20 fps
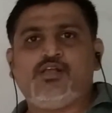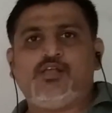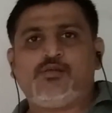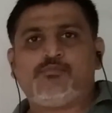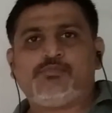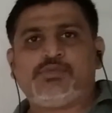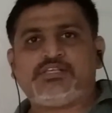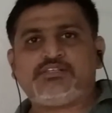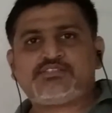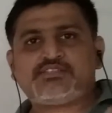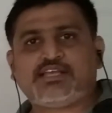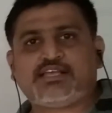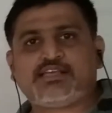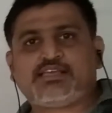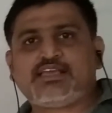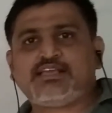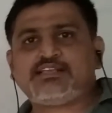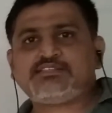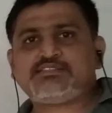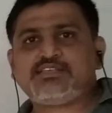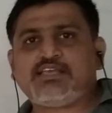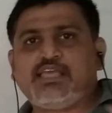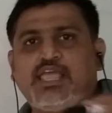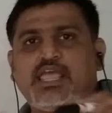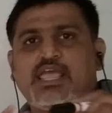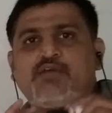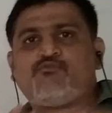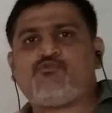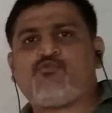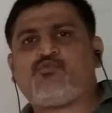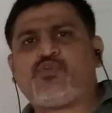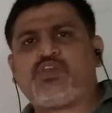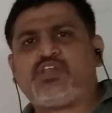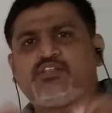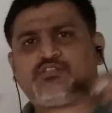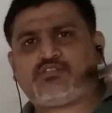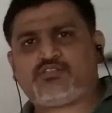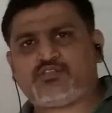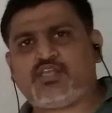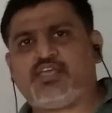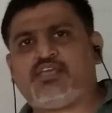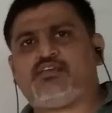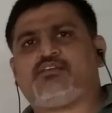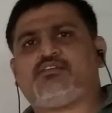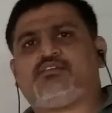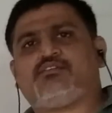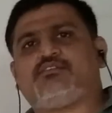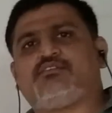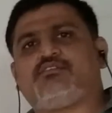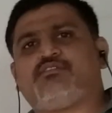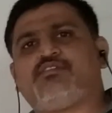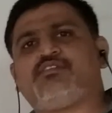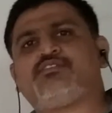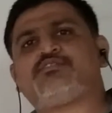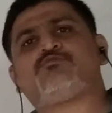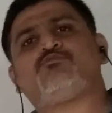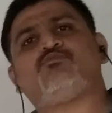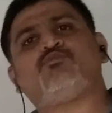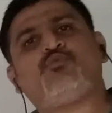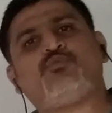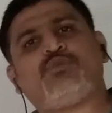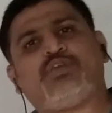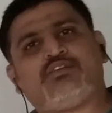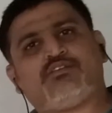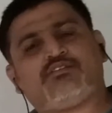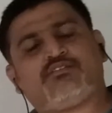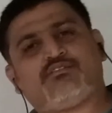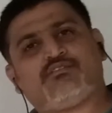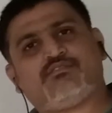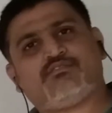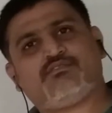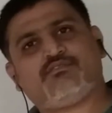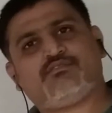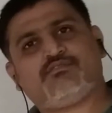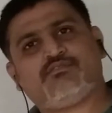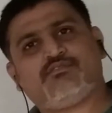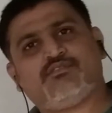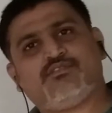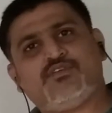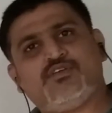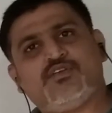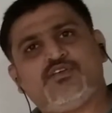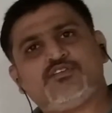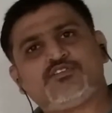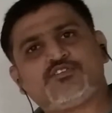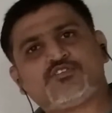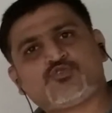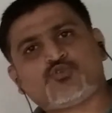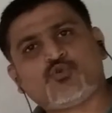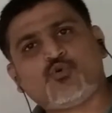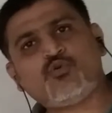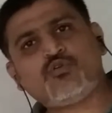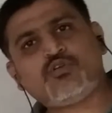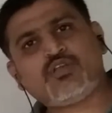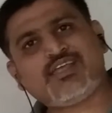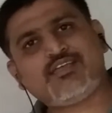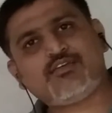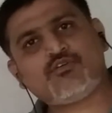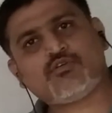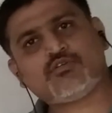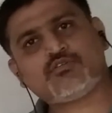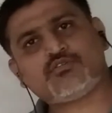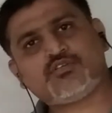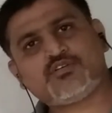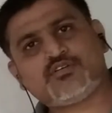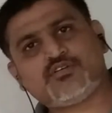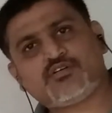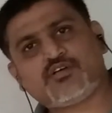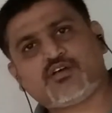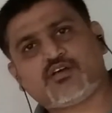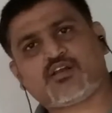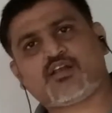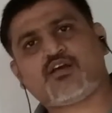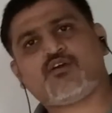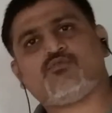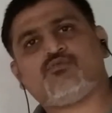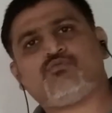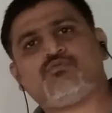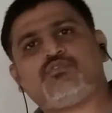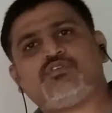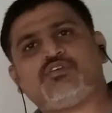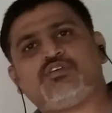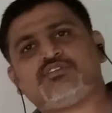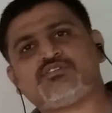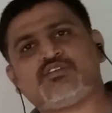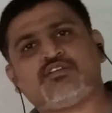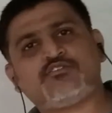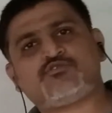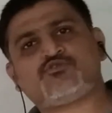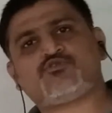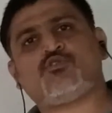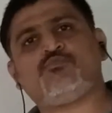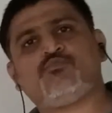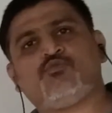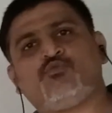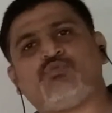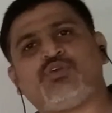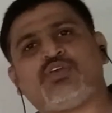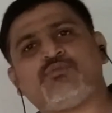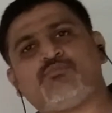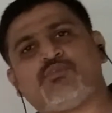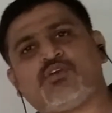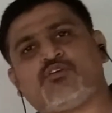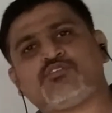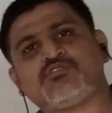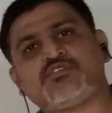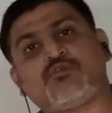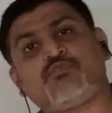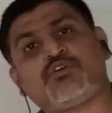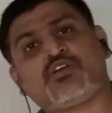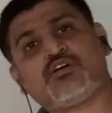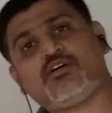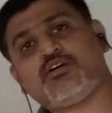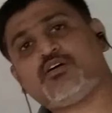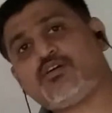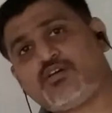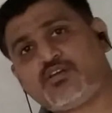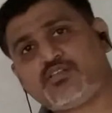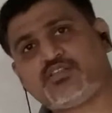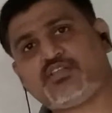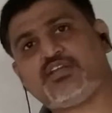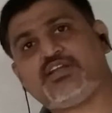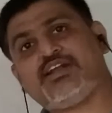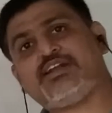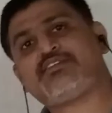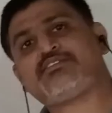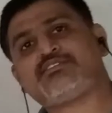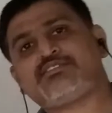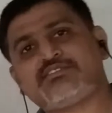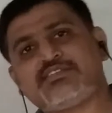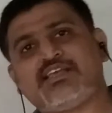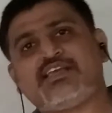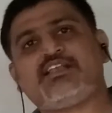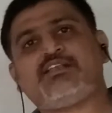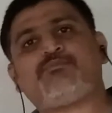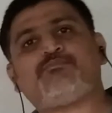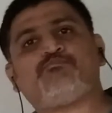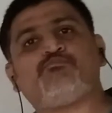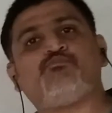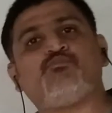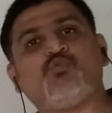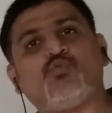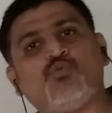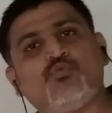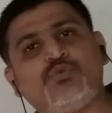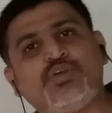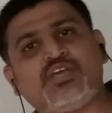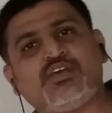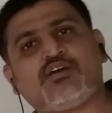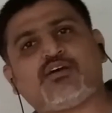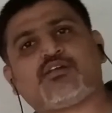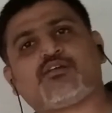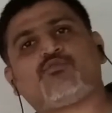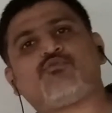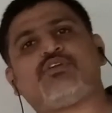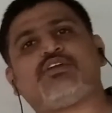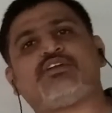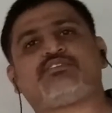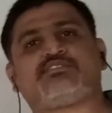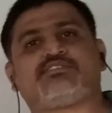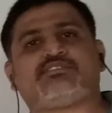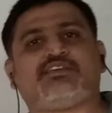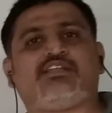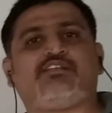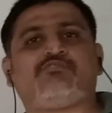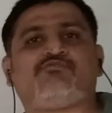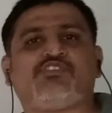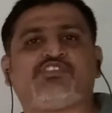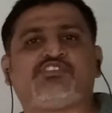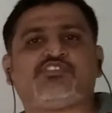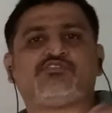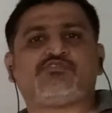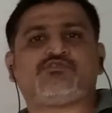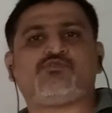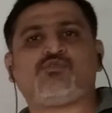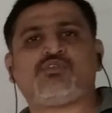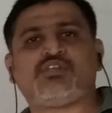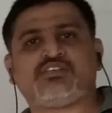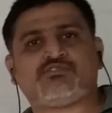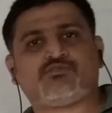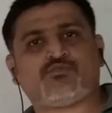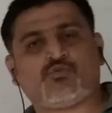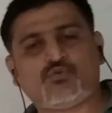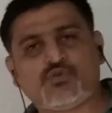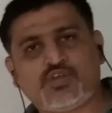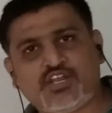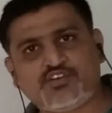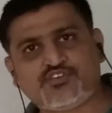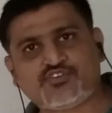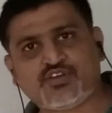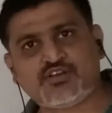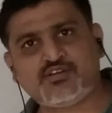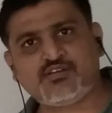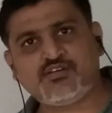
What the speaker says: Means I can say everything is moving. Stone lying on the ground is also moving because our earth itself moving around itself, which is known as rotation,